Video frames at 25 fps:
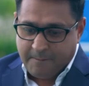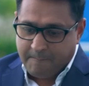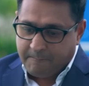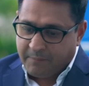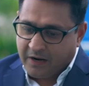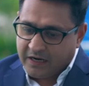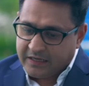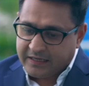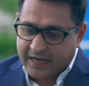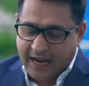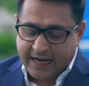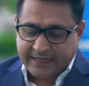
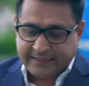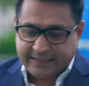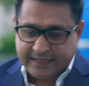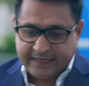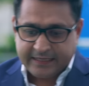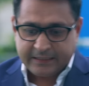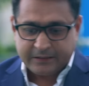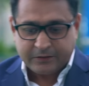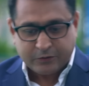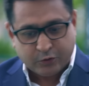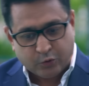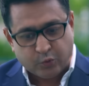But I
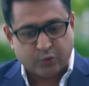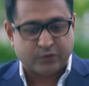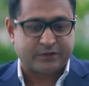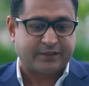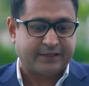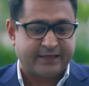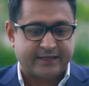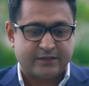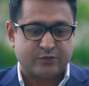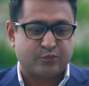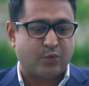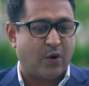think two
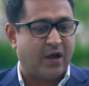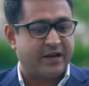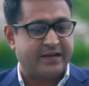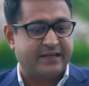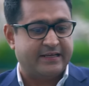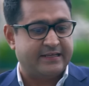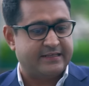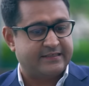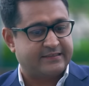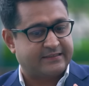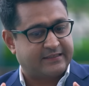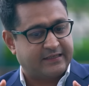things.
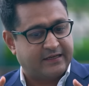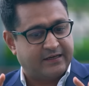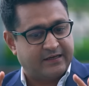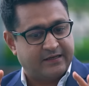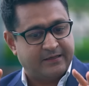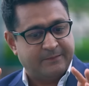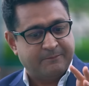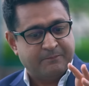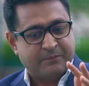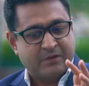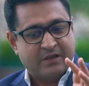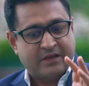One is
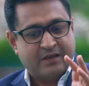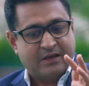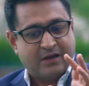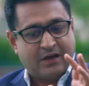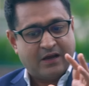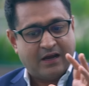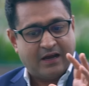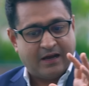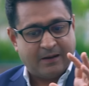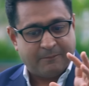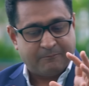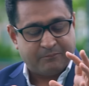the
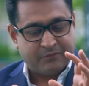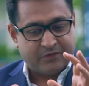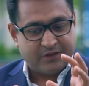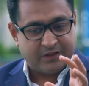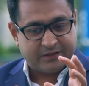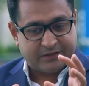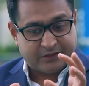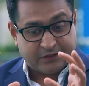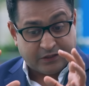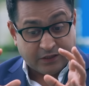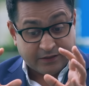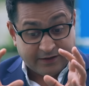uh,
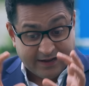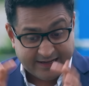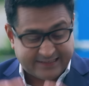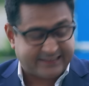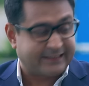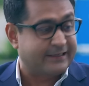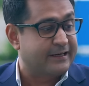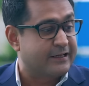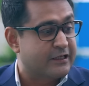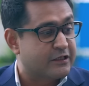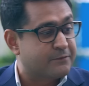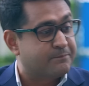the, the,
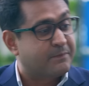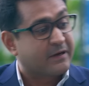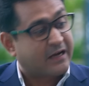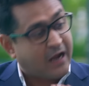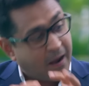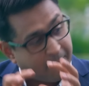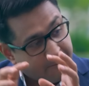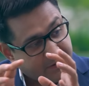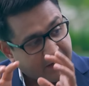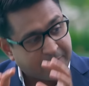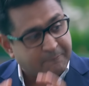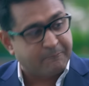restaurant is
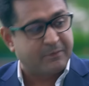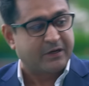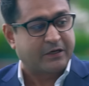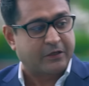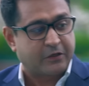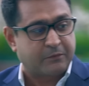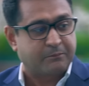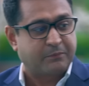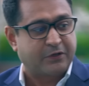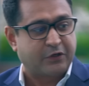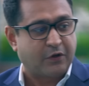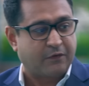becoming bit,
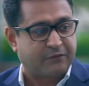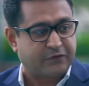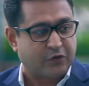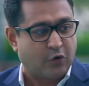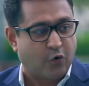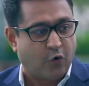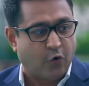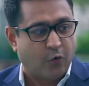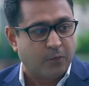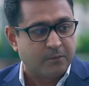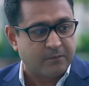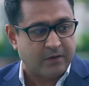bit of
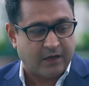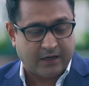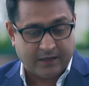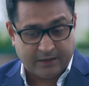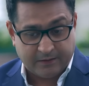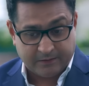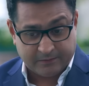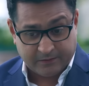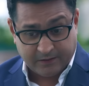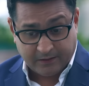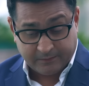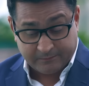the home
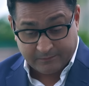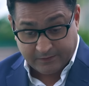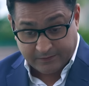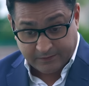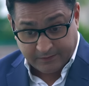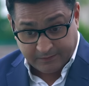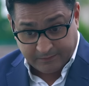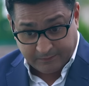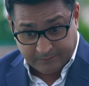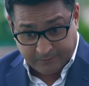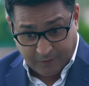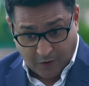uh, yes. uh, the,
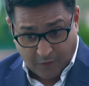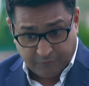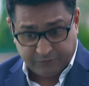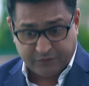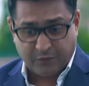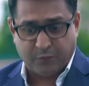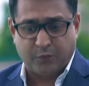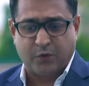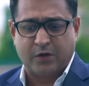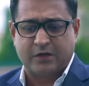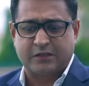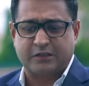the, of
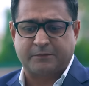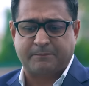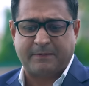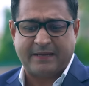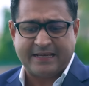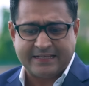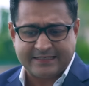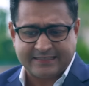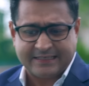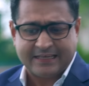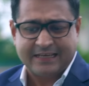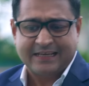the
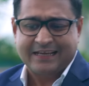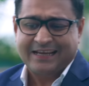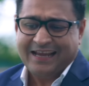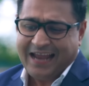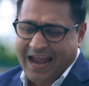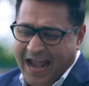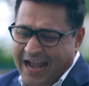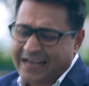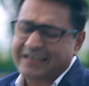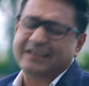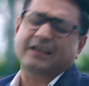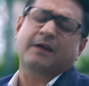workspace
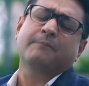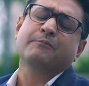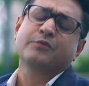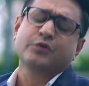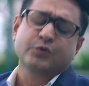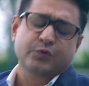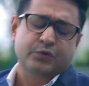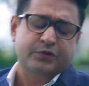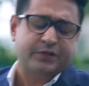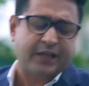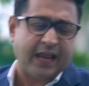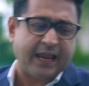and
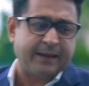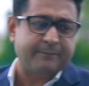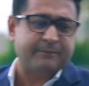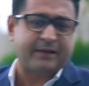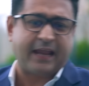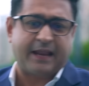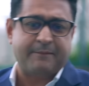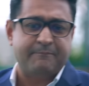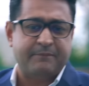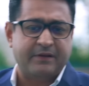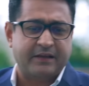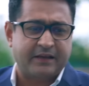commute time
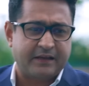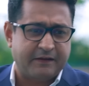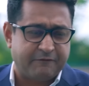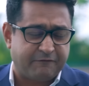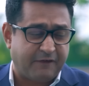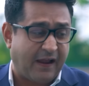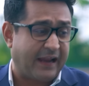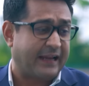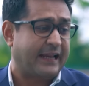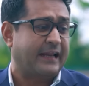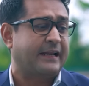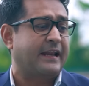can be
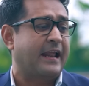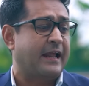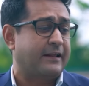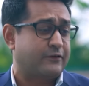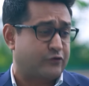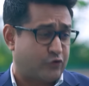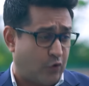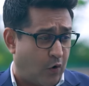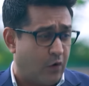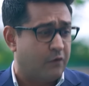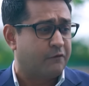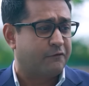if I can
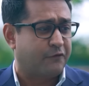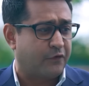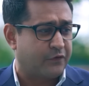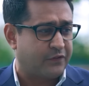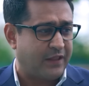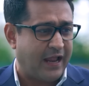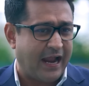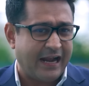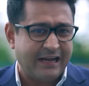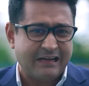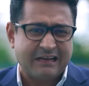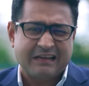solve for
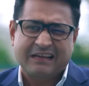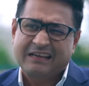that